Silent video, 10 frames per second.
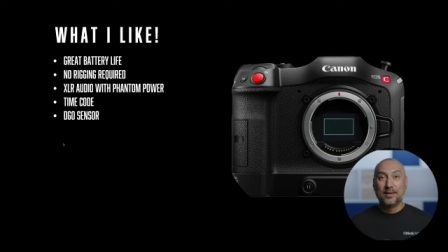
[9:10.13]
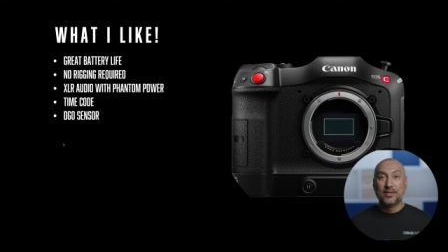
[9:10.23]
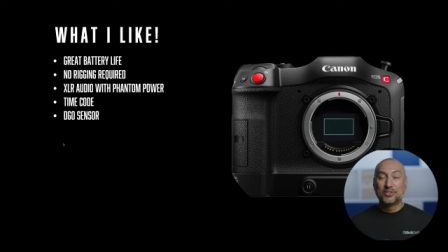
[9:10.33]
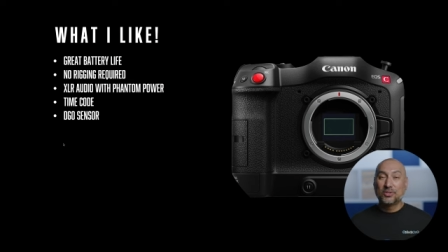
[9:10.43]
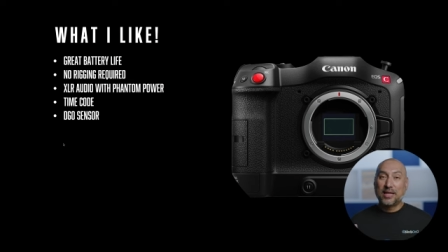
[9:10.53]

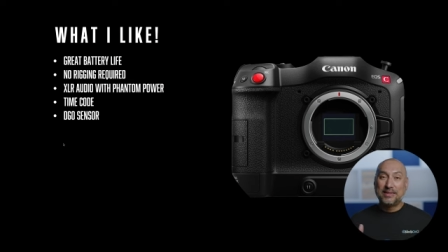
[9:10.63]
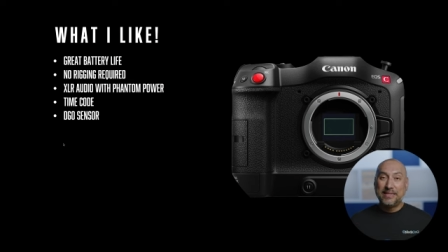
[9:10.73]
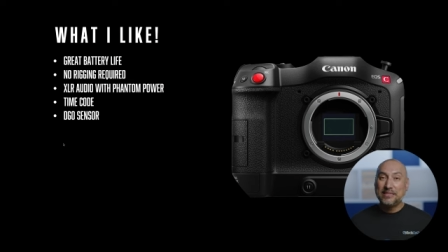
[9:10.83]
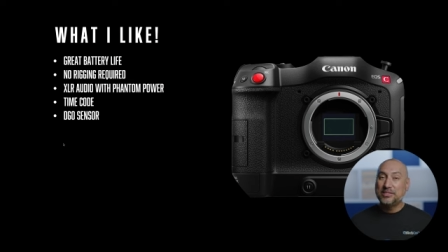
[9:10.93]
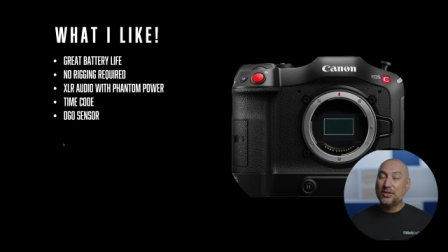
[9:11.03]
So that
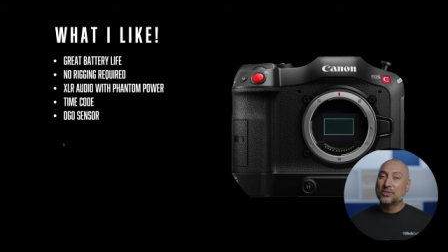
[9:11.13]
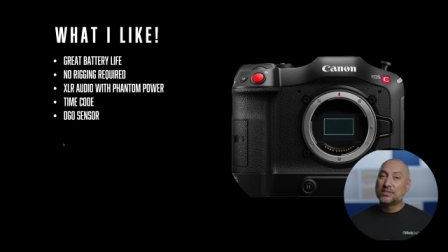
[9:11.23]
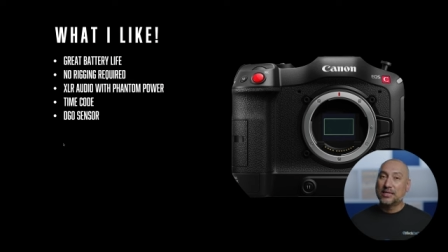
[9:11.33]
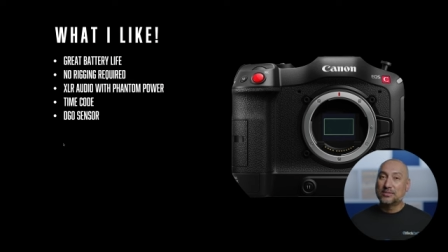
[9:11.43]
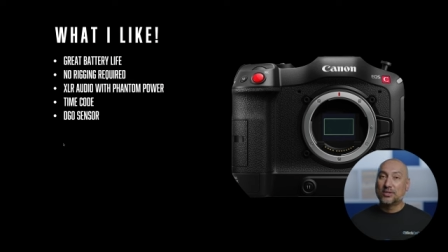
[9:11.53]
DGO
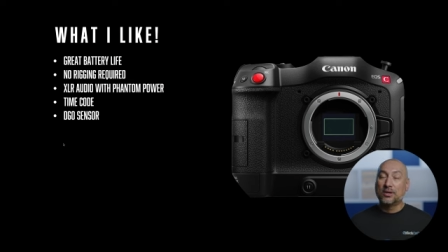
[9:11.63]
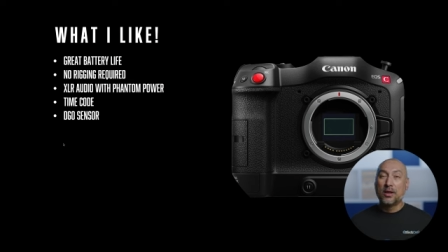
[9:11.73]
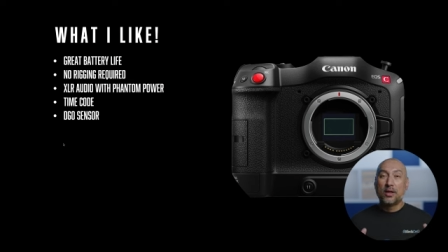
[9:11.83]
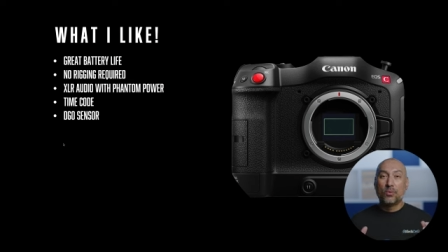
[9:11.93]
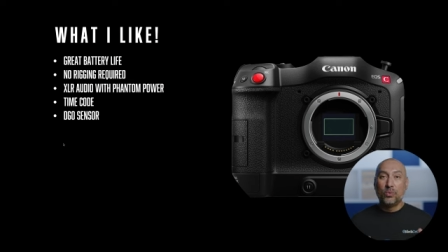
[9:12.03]
sensor
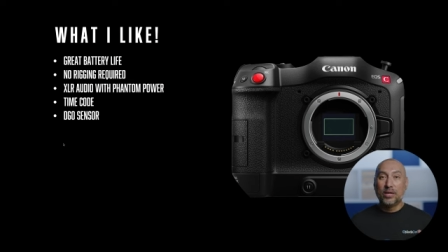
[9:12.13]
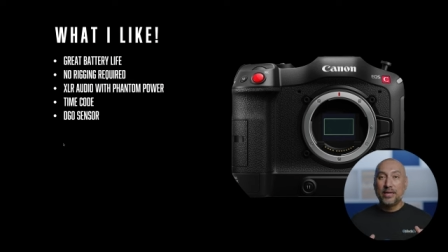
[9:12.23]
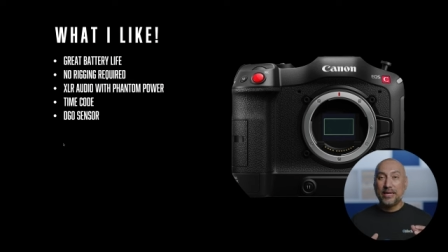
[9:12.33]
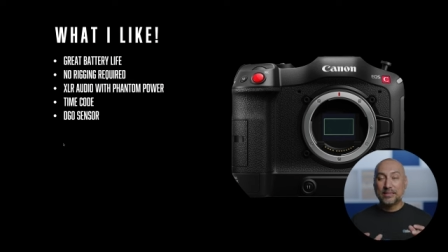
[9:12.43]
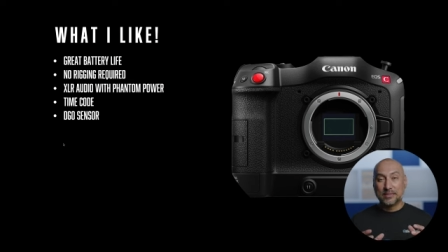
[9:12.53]

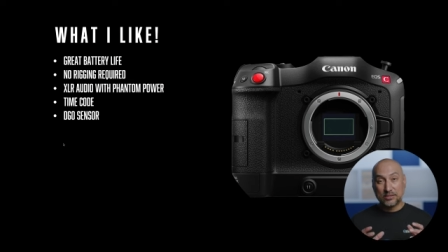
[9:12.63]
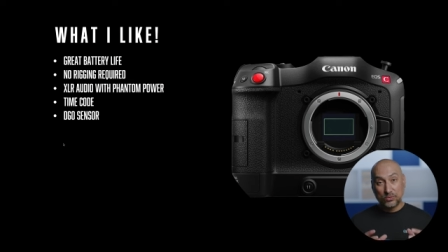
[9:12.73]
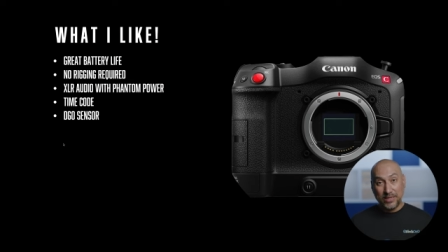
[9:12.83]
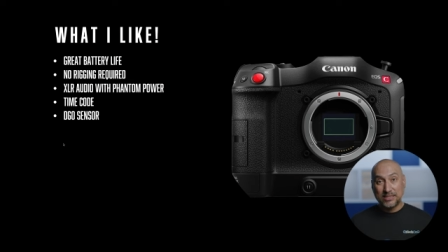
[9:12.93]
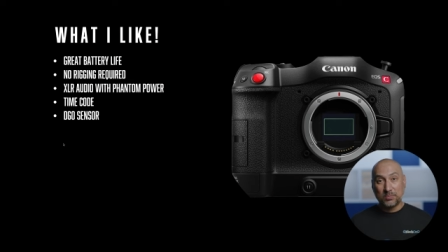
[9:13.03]
really is a
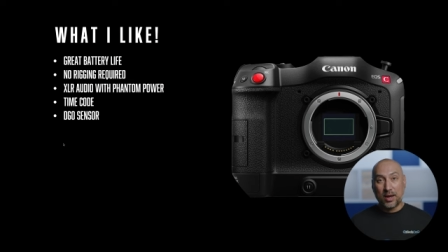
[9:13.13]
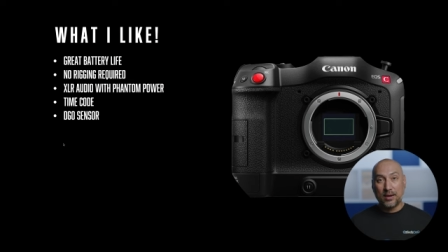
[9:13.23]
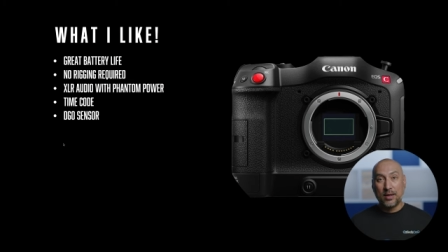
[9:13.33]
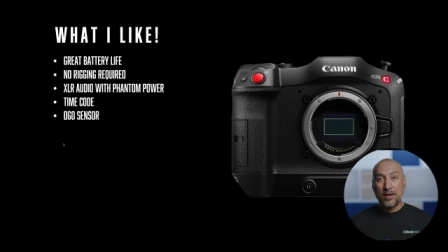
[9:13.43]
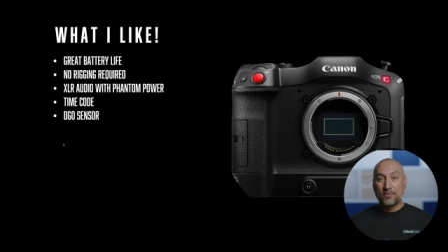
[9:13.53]
sweet
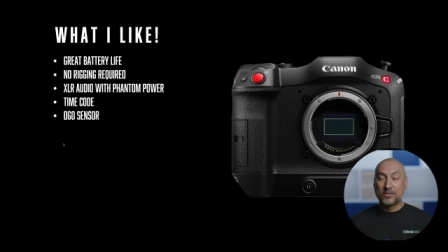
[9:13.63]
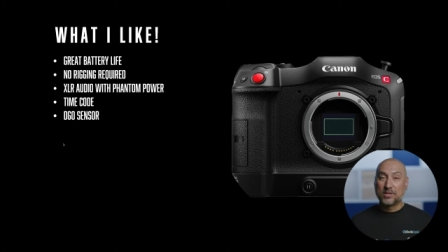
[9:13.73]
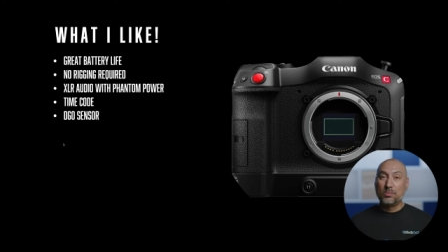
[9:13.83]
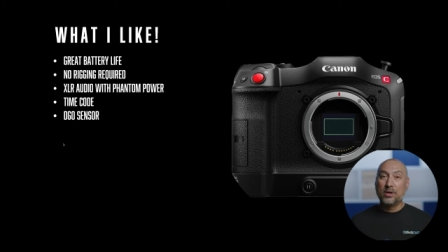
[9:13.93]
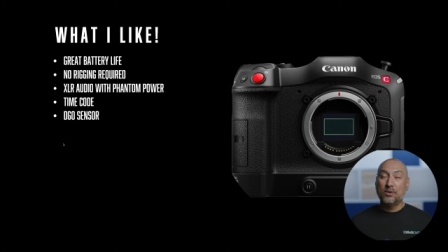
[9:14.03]
spot for
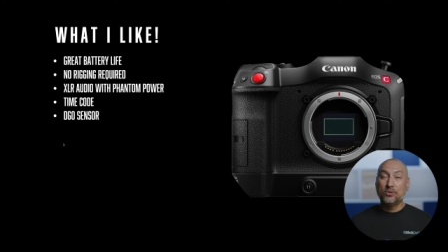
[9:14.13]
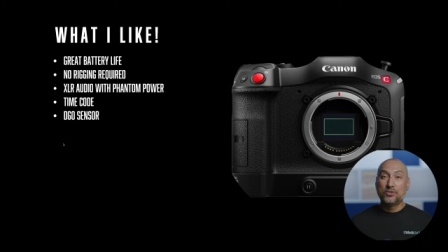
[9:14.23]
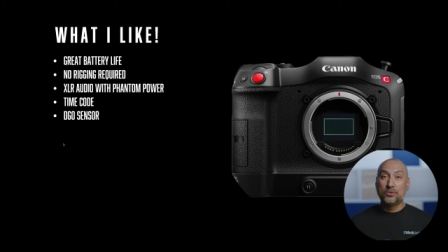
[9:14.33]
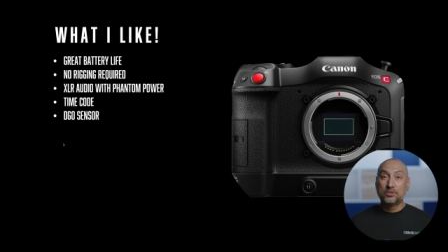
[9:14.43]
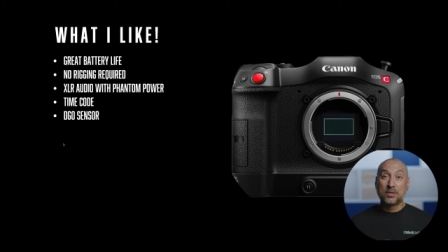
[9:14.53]
someone who
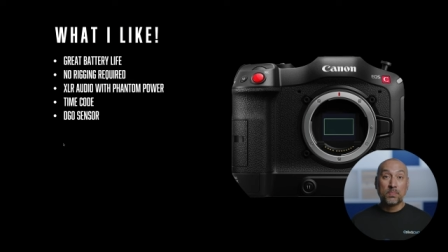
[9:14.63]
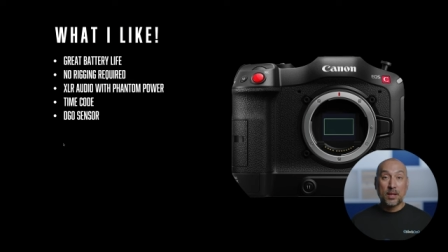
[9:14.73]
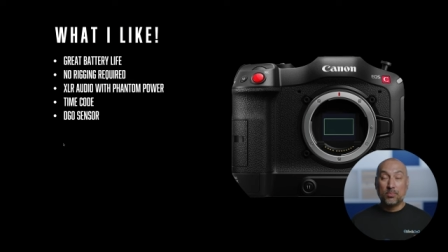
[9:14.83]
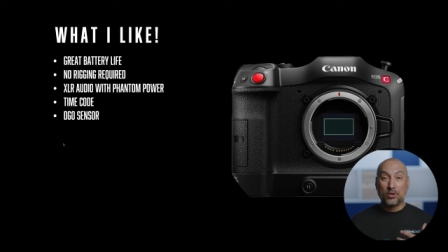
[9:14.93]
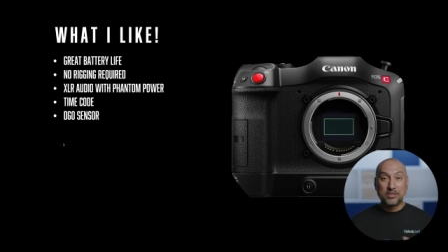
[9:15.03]
shoots
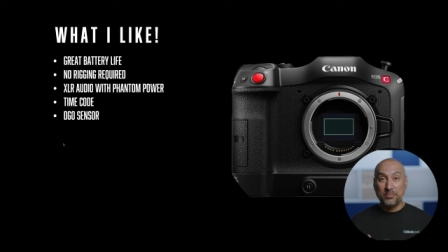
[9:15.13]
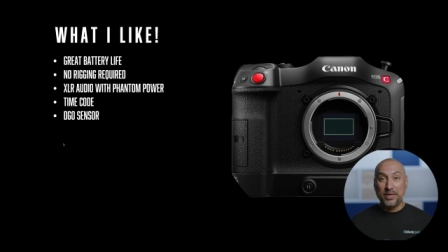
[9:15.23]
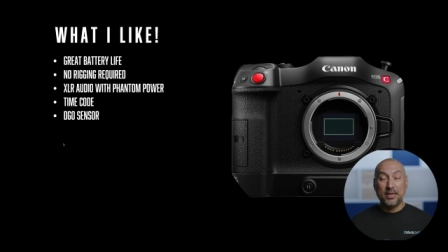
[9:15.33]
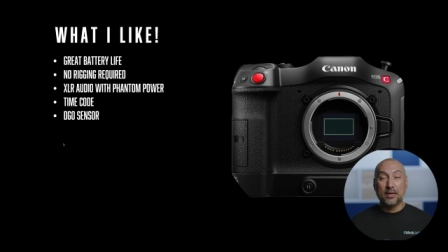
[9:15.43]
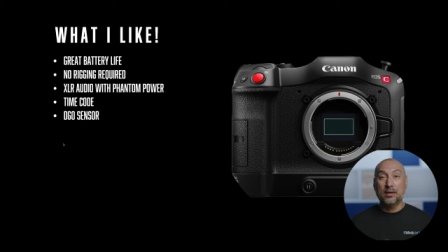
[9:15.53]

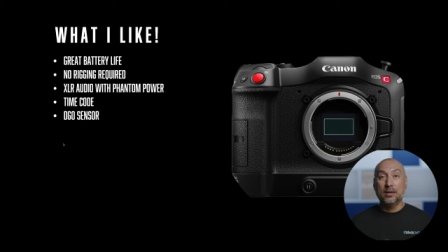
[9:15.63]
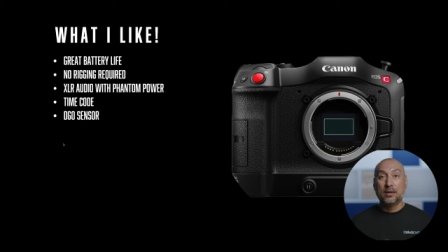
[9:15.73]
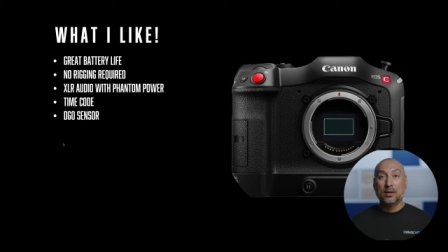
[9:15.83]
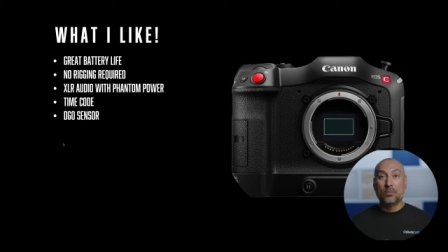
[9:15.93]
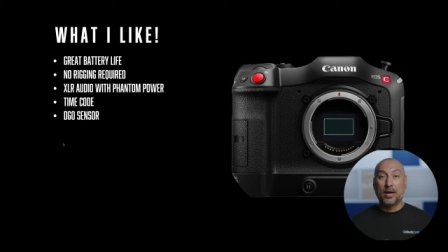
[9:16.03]
multimedia,
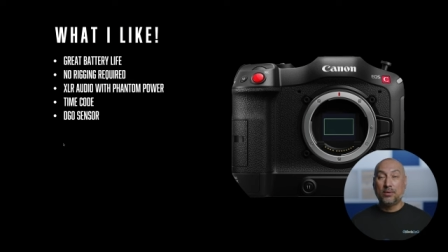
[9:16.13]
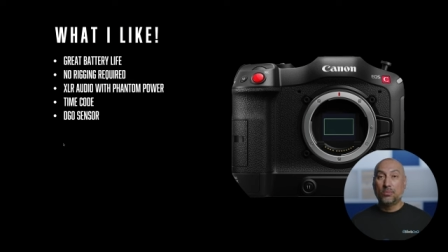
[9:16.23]
right?